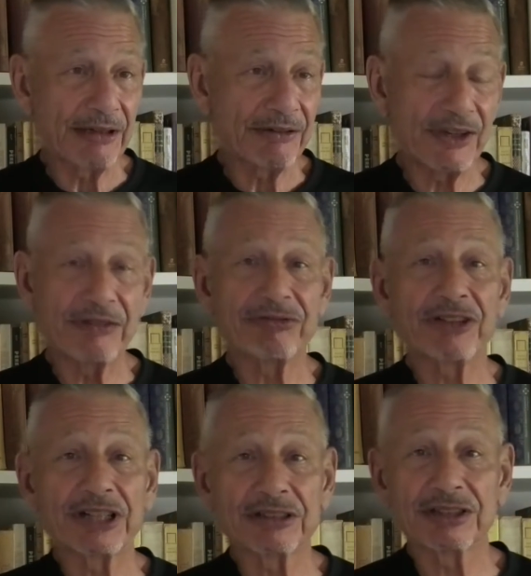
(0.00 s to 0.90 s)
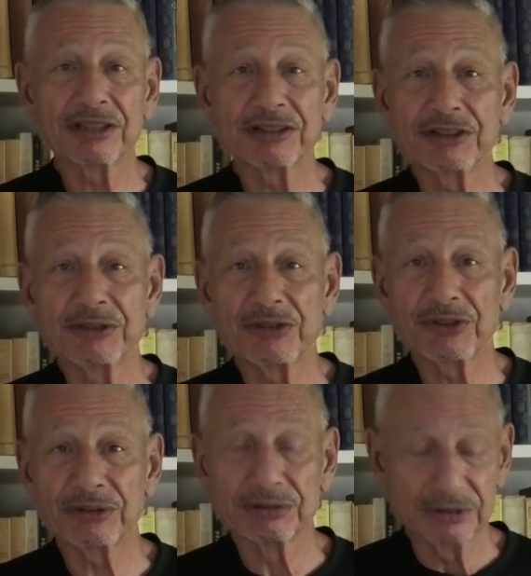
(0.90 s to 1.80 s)
They failed to do
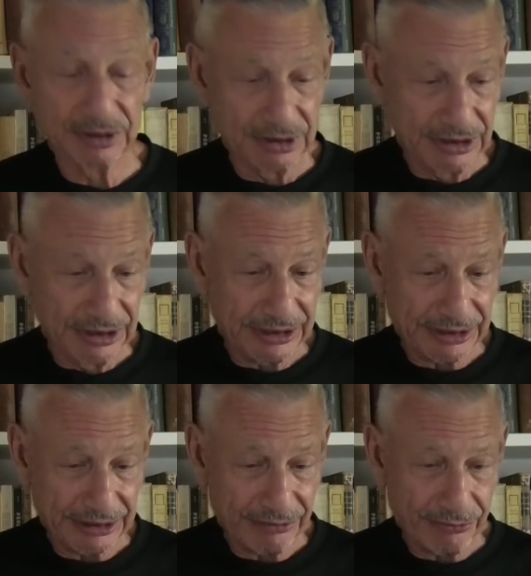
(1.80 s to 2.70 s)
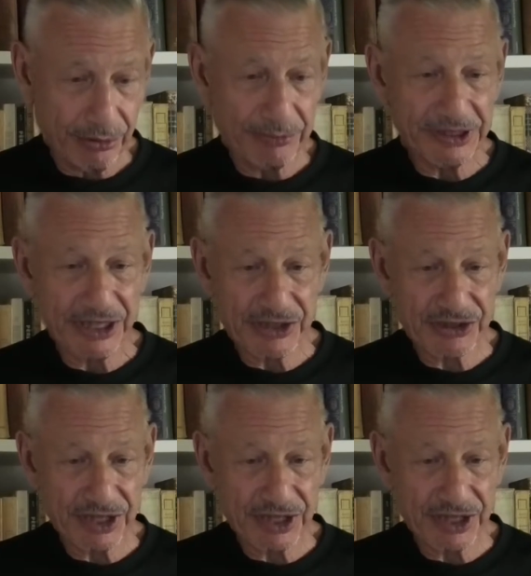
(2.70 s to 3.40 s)
so. Formulation